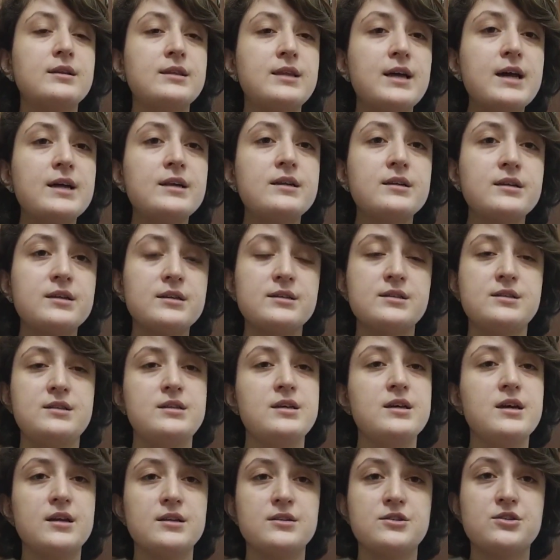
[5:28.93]
That is
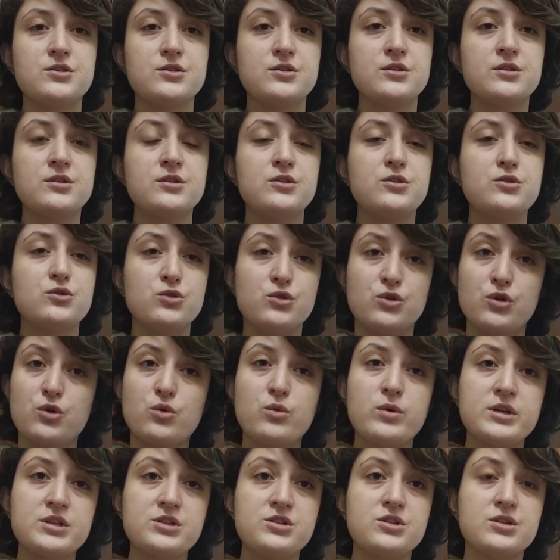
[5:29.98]
the answer to your
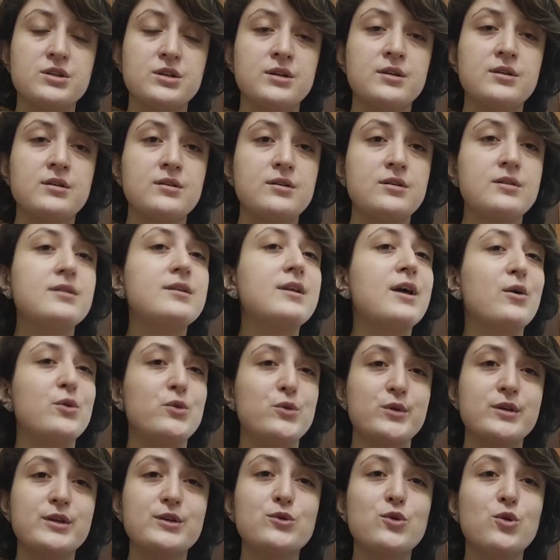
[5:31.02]
question. Now
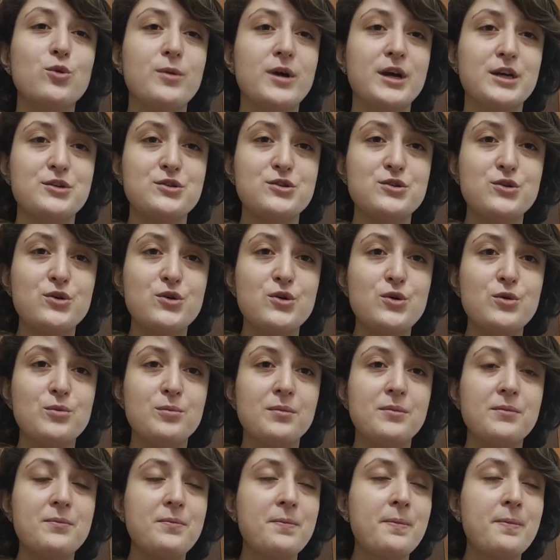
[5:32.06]
you can go back to your home.